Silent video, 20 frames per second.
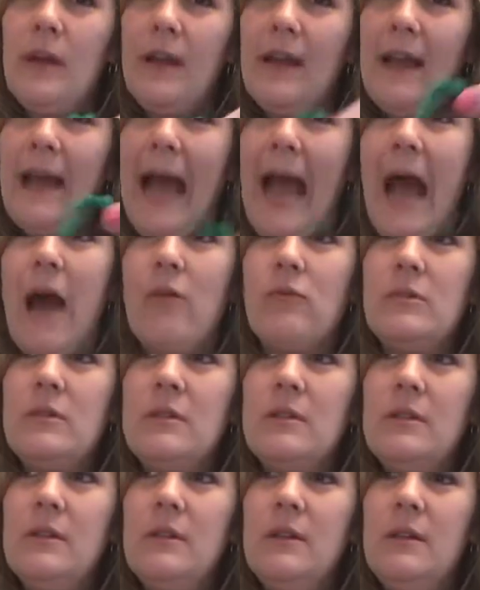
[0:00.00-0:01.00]
you can
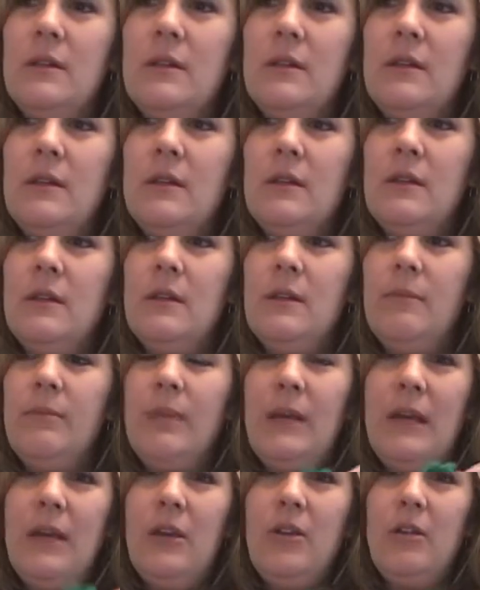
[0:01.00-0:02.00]
count.
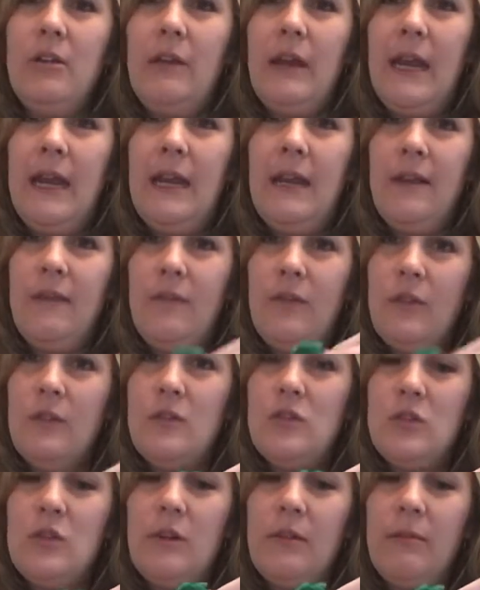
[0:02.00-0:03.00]
Be
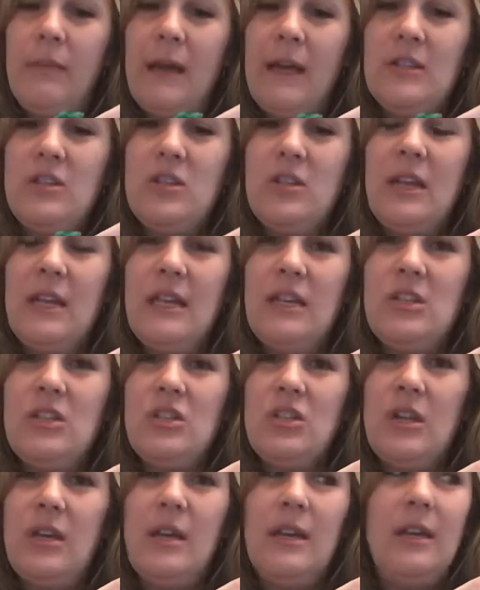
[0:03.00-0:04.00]
creative, use your
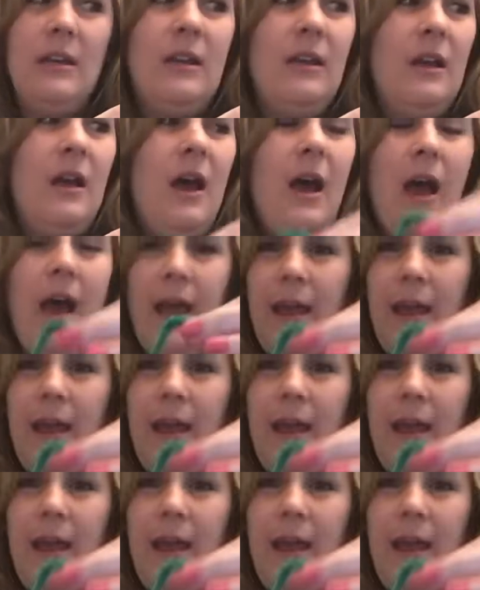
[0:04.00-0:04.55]
imagination.